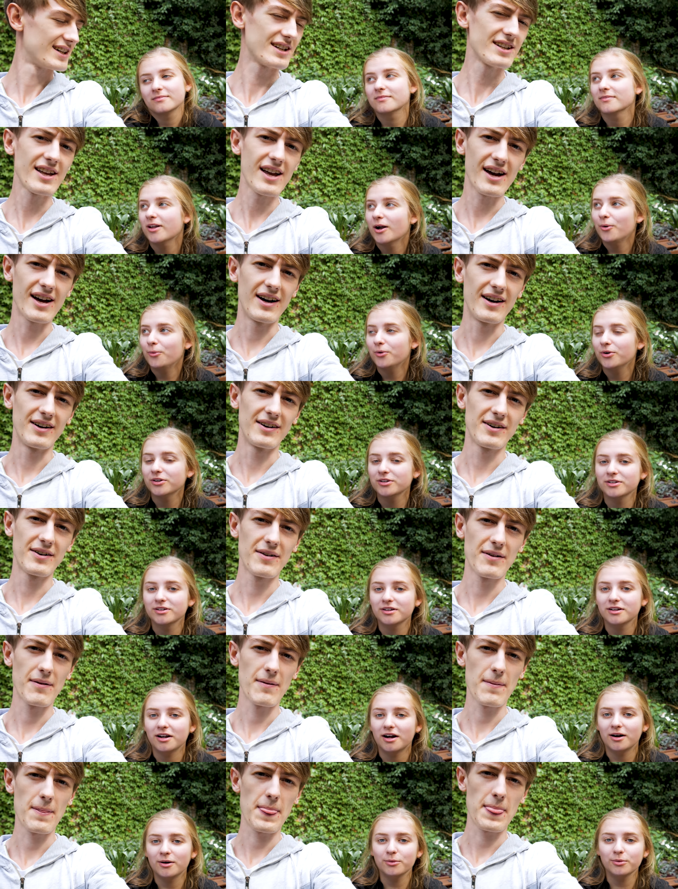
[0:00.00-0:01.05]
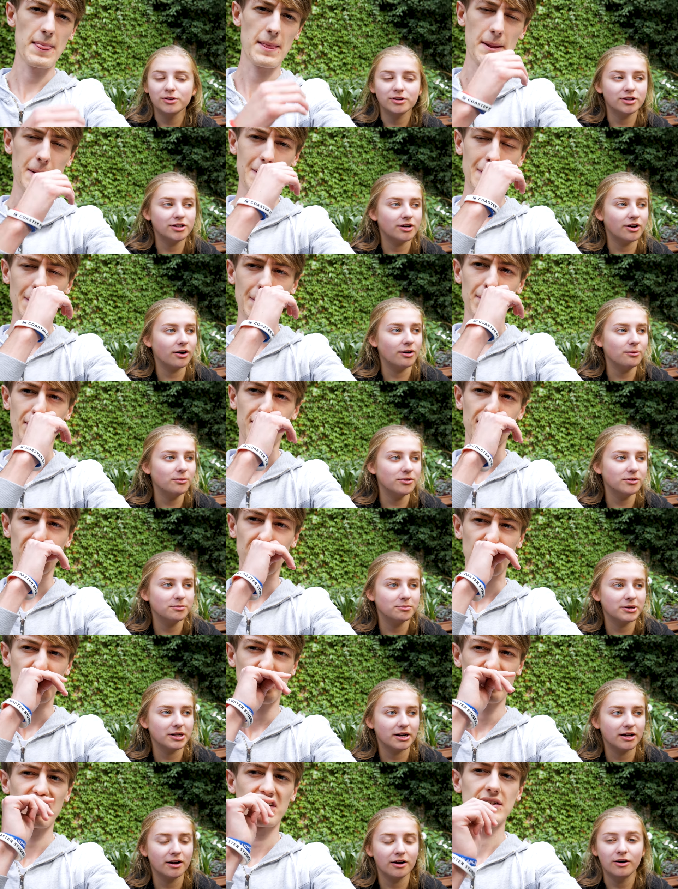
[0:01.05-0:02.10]
Speaker 1: Yeah. I wouldn't, I would, you know, I
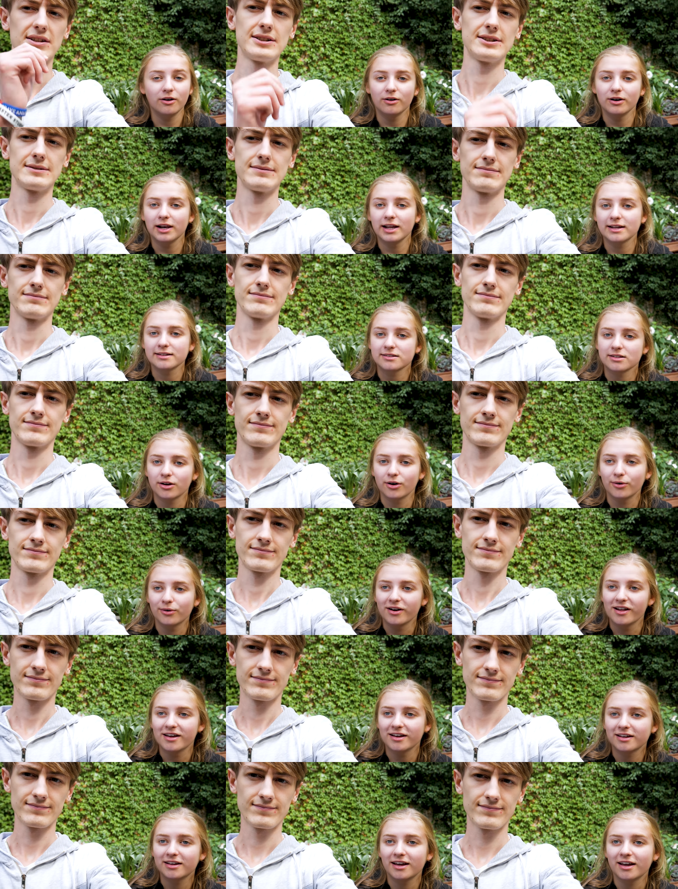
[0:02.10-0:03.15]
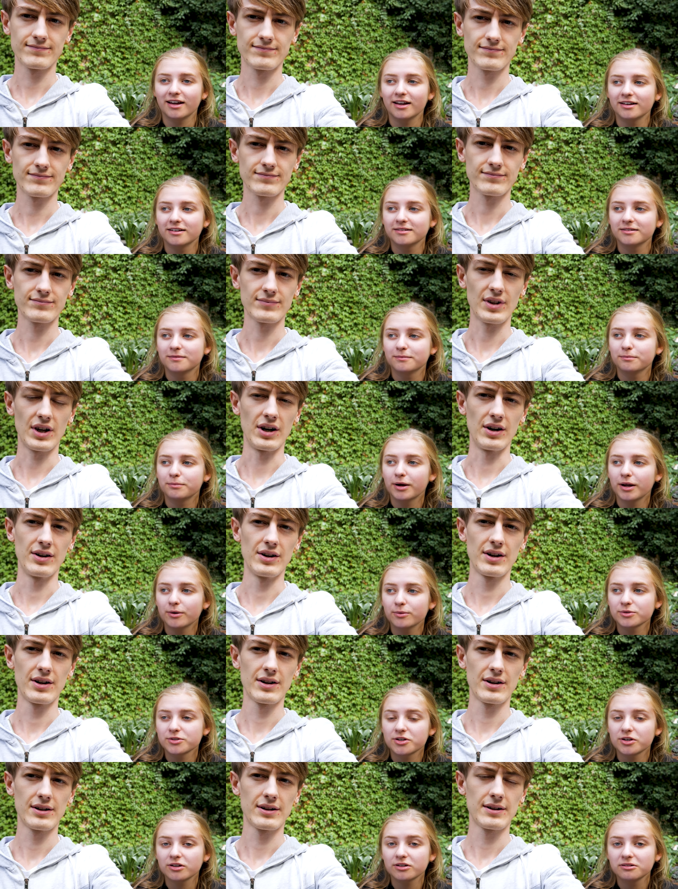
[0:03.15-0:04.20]
wouldn't be like, oh, let's go on it again. No. But
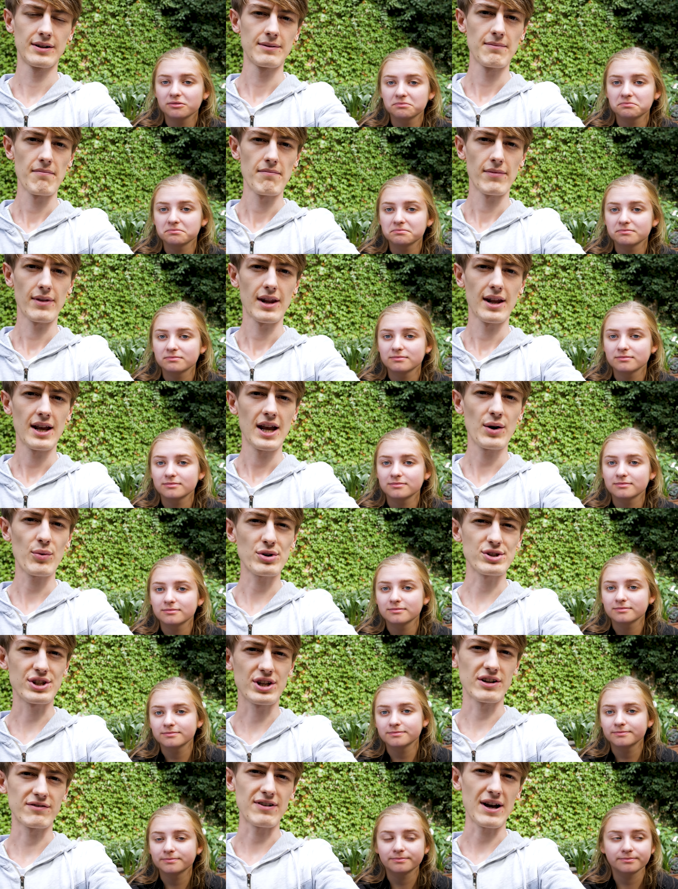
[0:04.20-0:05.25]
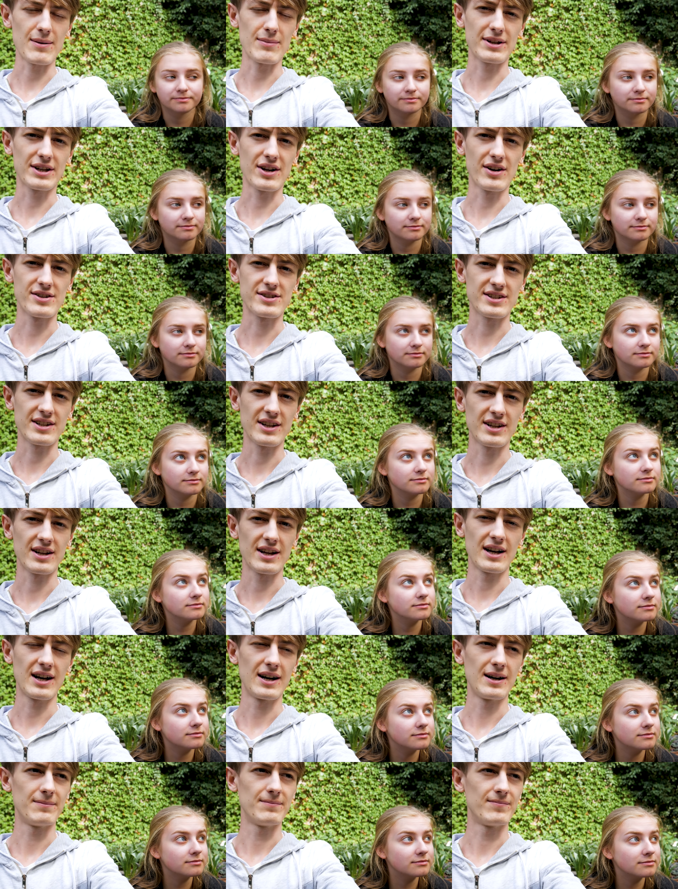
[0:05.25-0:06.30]
it was good. It was a good family coaster.
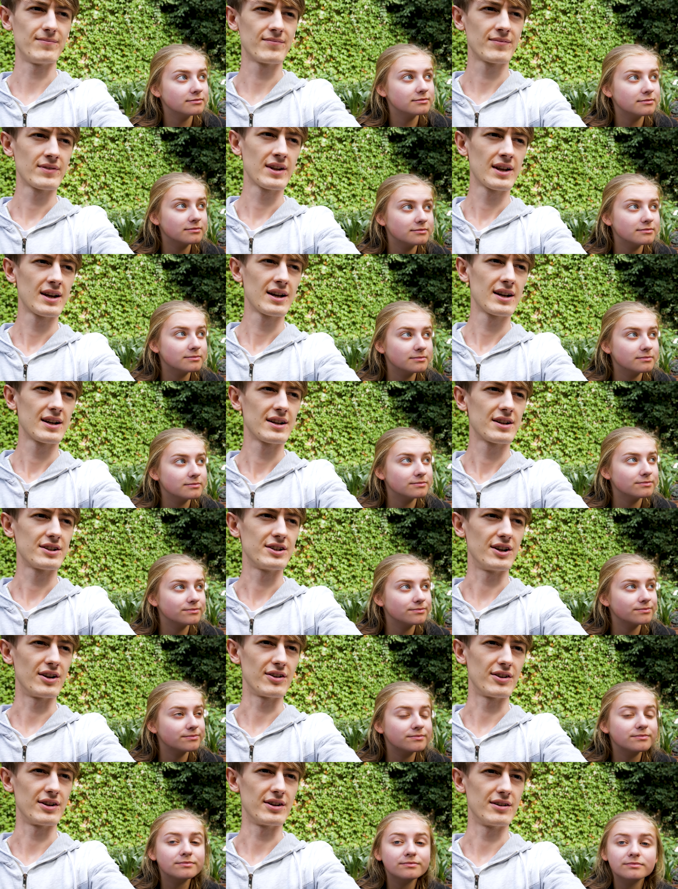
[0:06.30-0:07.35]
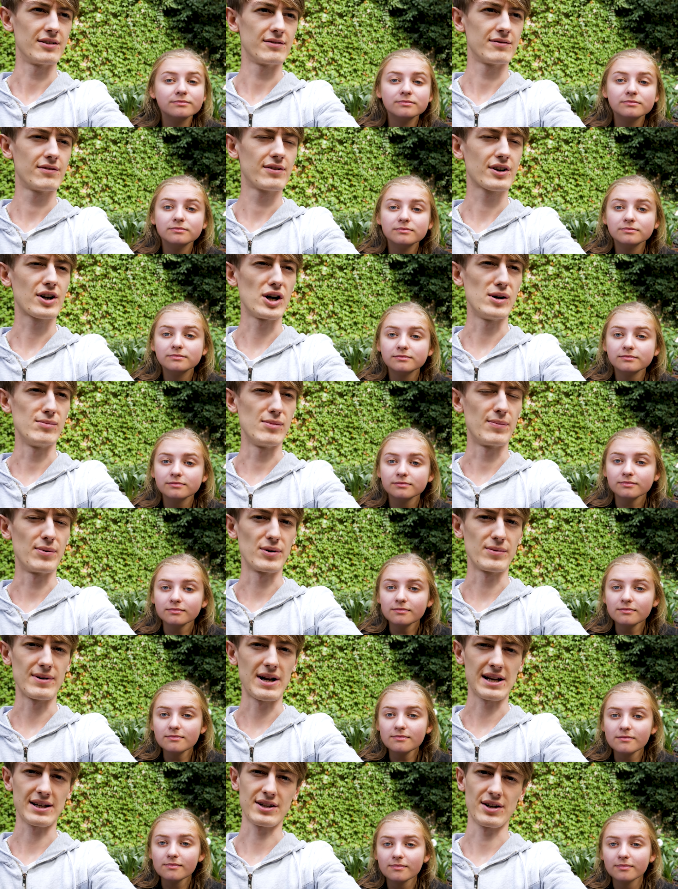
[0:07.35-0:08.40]
Um, you know, the Vekoma
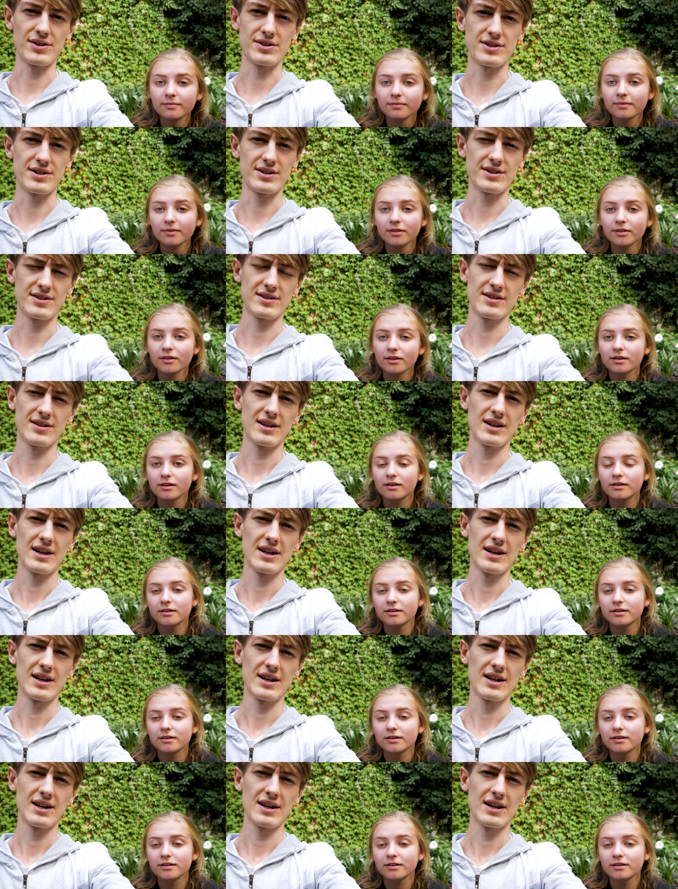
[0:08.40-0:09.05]
Boomerang coasters.